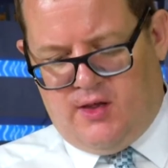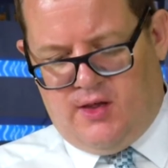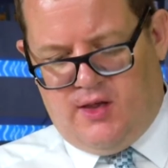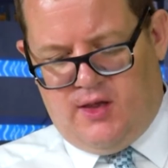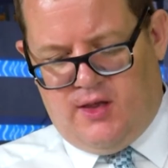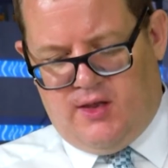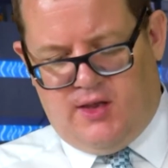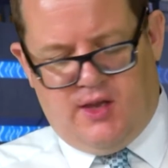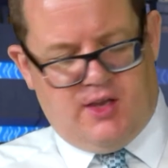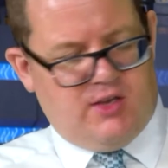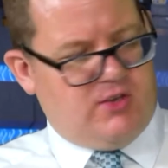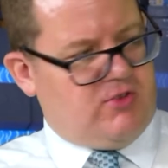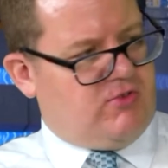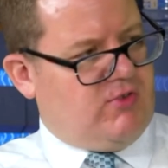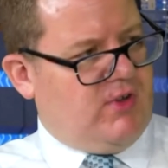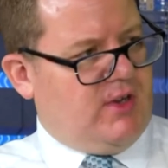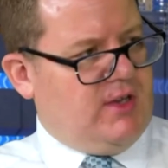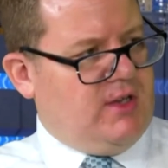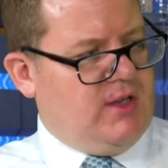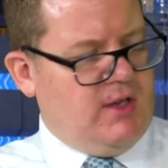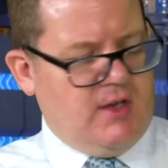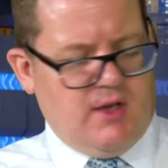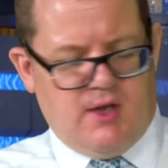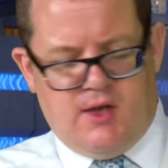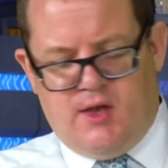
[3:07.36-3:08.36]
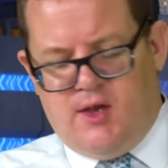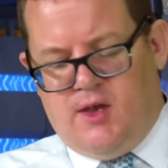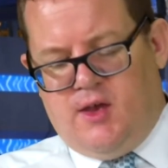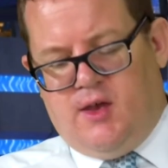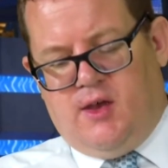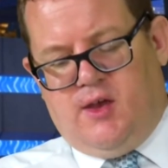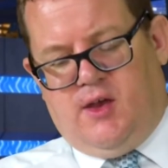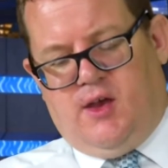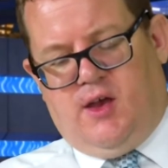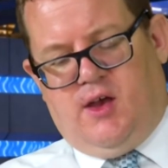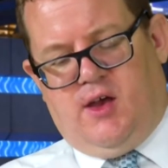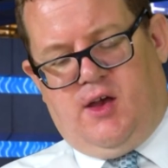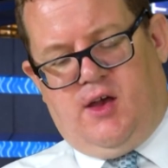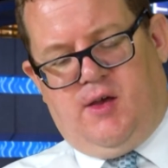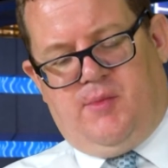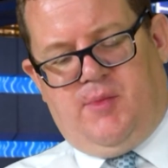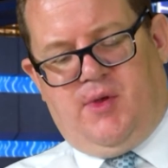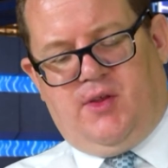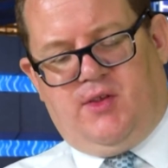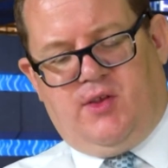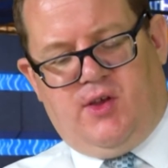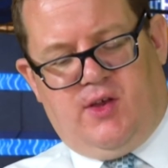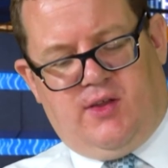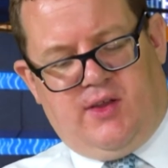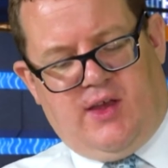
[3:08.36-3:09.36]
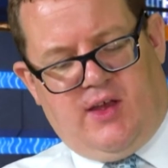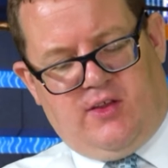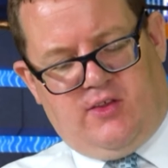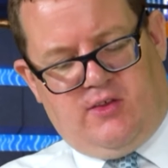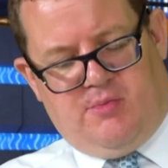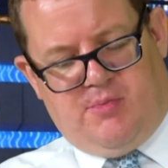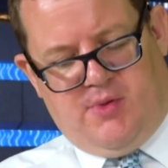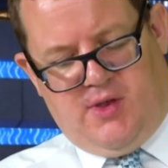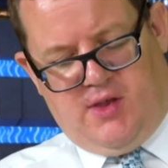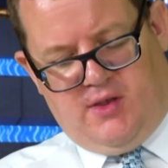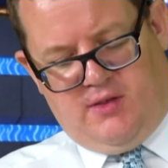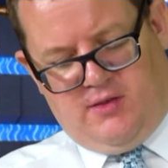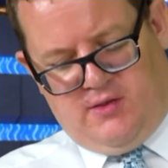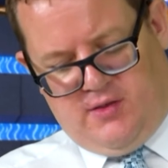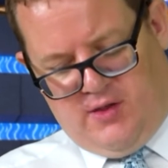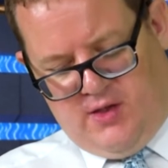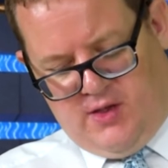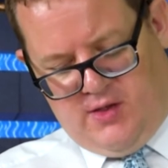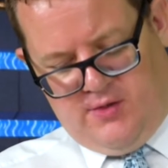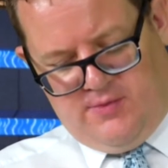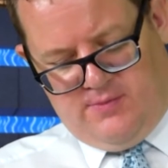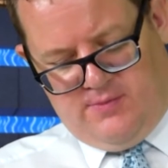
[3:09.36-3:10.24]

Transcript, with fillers: in history um, it turned out to be. So,